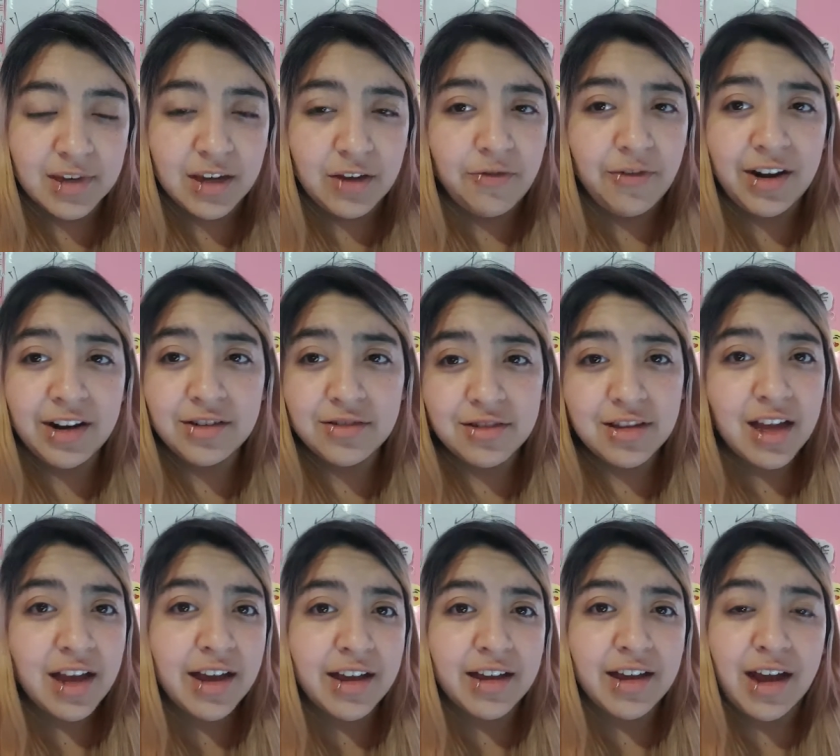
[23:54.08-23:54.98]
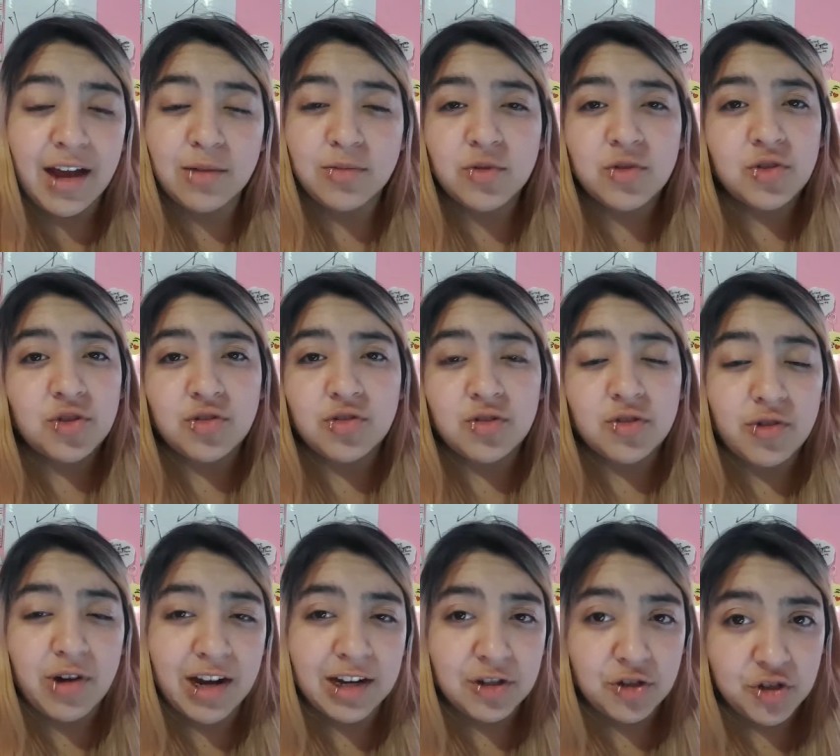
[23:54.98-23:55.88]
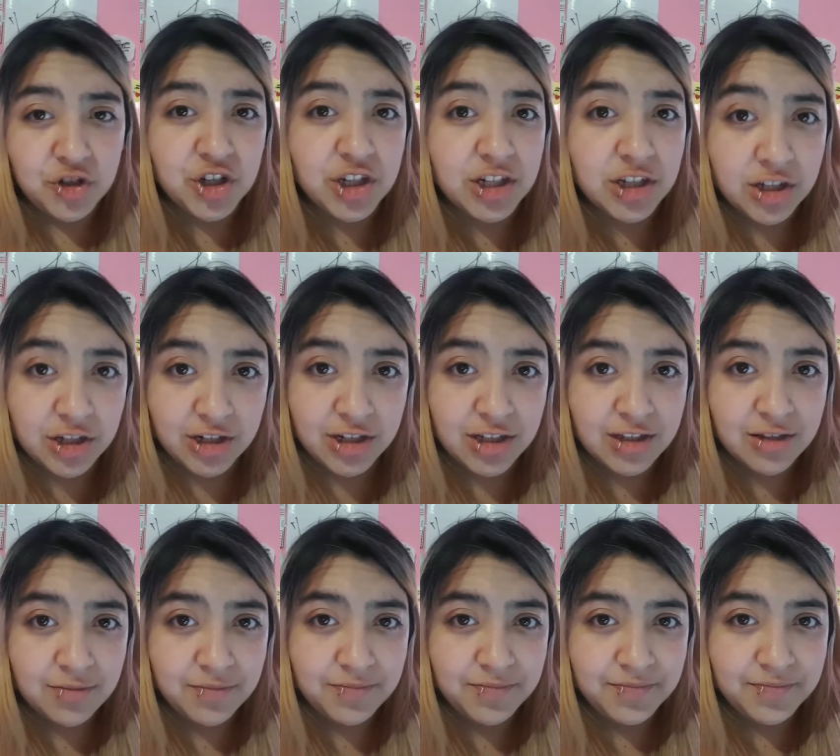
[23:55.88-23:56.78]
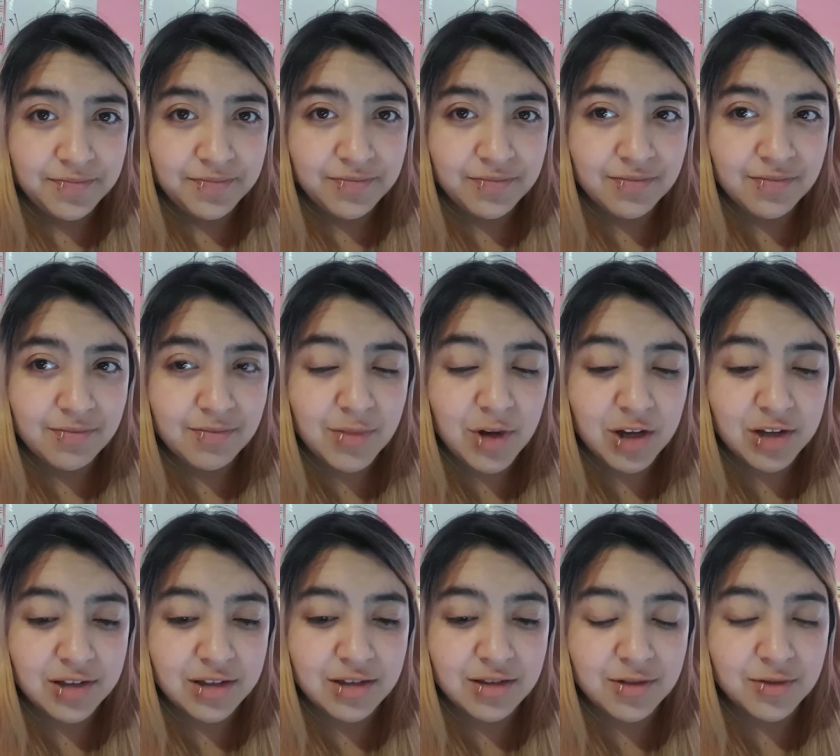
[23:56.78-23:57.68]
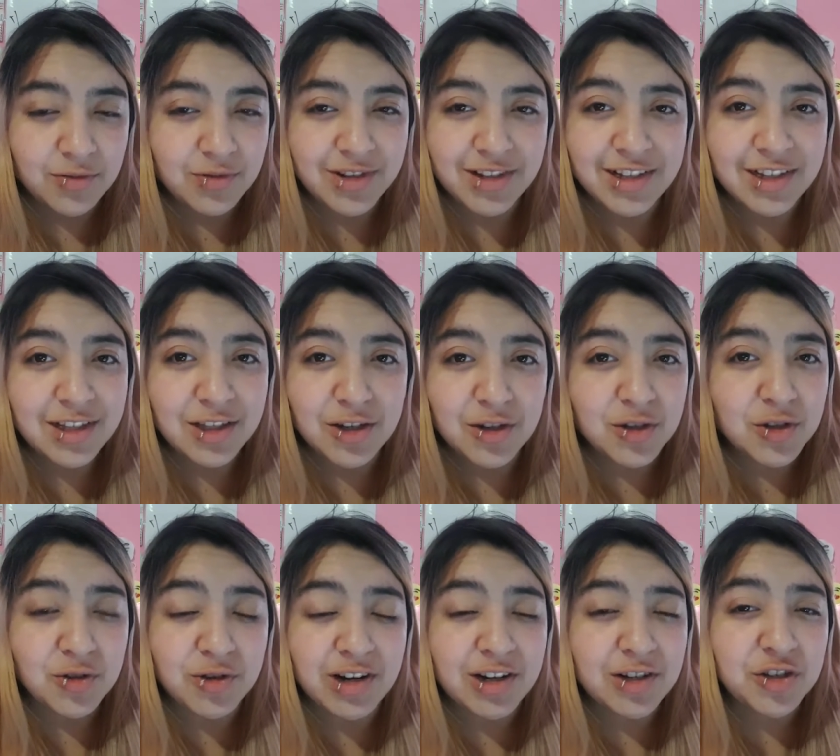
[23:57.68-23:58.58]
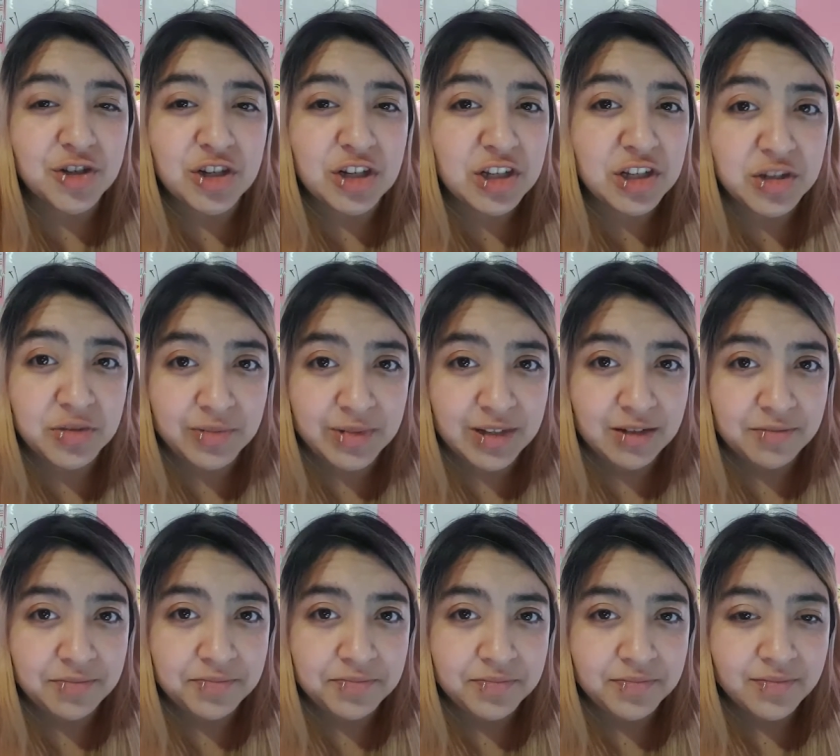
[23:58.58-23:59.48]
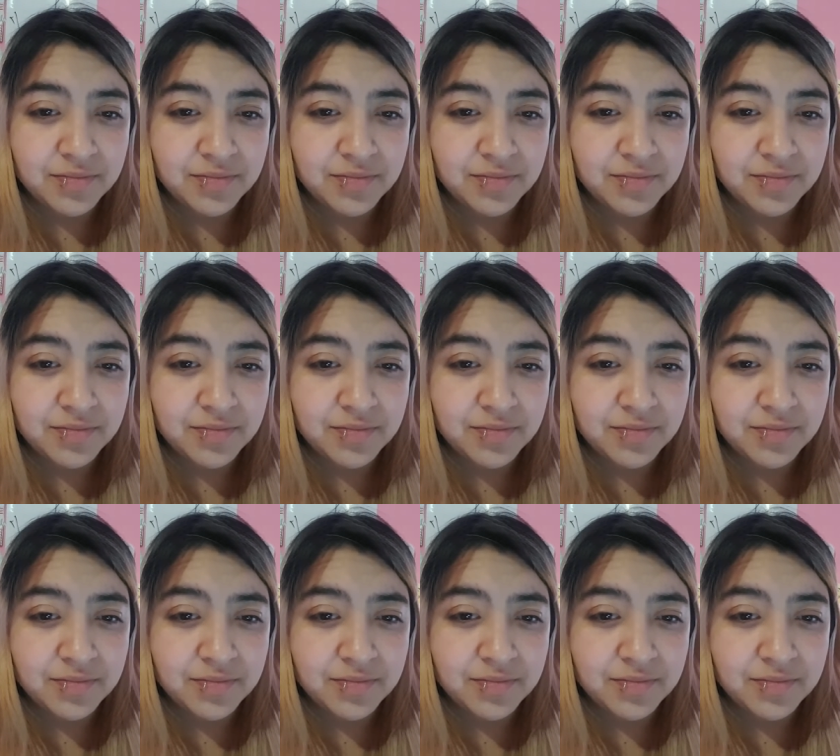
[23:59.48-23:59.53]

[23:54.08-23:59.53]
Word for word: If I don't like, I would try to change it. But really don't try to change me.